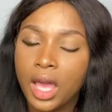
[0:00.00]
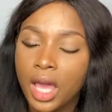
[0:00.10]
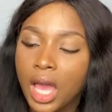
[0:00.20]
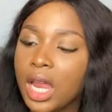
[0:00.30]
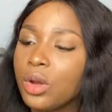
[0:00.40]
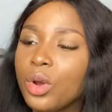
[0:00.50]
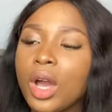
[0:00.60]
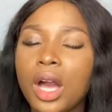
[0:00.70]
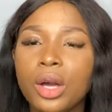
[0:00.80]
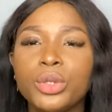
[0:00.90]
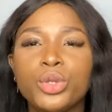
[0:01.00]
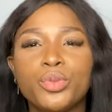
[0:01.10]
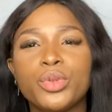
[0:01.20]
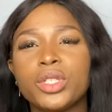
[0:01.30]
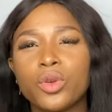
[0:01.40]
I don't know how to
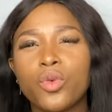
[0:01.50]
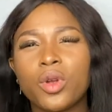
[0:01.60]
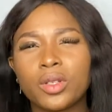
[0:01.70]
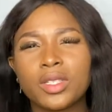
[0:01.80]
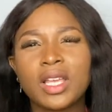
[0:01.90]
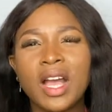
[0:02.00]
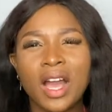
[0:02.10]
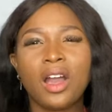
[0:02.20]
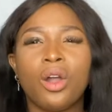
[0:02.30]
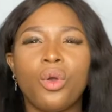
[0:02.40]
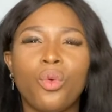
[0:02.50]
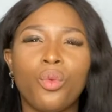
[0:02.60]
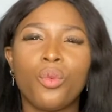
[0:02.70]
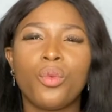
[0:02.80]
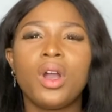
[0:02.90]
put in words how
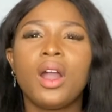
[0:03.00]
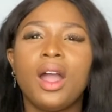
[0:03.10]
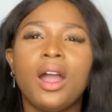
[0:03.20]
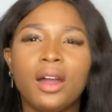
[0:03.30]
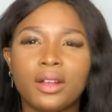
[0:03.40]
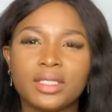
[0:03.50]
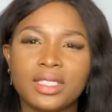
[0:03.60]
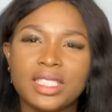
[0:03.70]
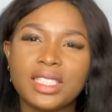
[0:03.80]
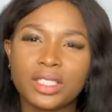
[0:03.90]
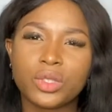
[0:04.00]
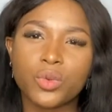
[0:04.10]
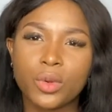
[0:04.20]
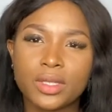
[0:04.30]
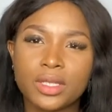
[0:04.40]
hard the hit
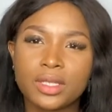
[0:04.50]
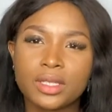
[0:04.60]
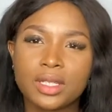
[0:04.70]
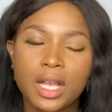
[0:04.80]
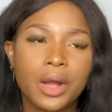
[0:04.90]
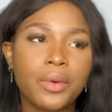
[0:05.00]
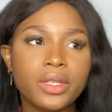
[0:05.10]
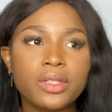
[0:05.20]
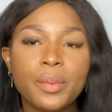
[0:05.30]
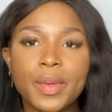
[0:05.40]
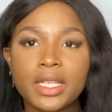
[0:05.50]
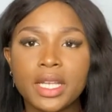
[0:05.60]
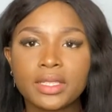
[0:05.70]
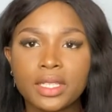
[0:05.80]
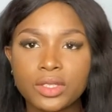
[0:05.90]
was. I was not paying
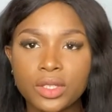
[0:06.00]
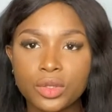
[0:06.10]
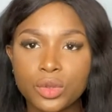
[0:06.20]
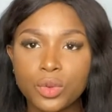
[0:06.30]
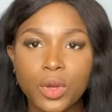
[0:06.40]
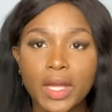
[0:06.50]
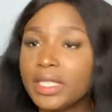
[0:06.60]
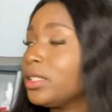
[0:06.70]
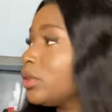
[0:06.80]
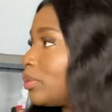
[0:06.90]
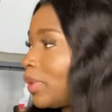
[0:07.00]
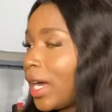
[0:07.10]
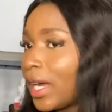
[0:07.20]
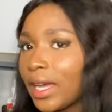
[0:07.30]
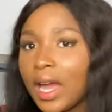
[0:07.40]
attention to it. I didn't look
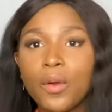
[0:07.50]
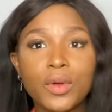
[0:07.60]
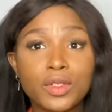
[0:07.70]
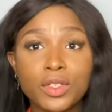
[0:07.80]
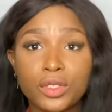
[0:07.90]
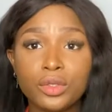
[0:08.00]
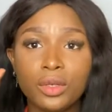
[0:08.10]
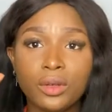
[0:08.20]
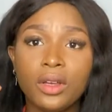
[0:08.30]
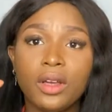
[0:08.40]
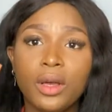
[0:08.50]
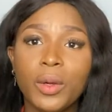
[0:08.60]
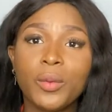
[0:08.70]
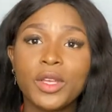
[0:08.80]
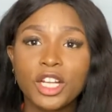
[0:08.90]
back. I was just,
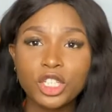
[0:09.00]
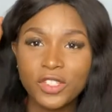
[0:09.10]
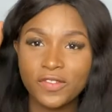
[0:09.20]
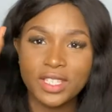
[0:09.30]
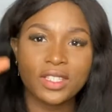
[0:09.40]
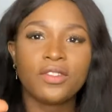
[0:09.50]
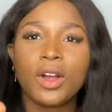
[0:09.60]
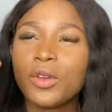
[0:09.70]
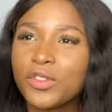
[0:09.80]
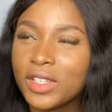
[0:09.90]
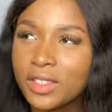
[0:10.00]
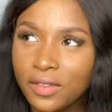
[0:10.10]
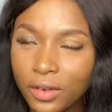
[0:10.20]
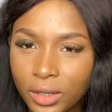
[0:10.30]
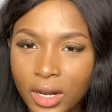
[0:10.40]
when you're just facing forward, I was facing
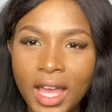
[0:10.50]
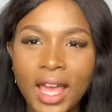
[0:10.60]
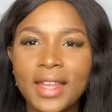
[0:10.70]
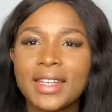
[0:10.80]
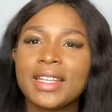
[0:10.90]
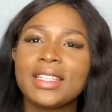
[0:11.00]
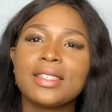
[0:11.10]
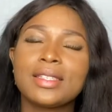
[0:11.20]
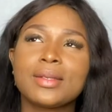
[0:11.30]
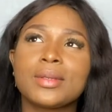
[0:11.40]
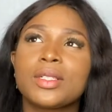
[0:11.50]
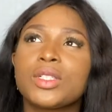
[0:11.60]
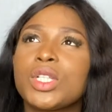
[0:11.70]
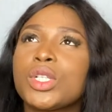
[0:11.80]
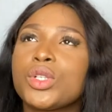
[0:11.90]
forward, and then this
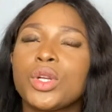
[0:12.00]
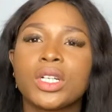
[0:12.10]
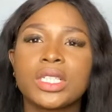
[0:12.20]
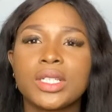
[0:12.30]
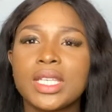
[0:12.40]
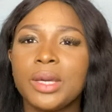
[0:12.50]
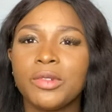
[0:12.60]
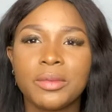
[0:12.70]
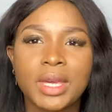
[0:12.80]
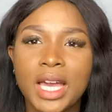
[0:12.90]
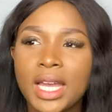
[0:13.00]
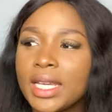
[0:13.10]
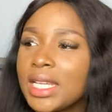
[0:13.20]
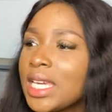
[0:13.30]
truck just came from behind,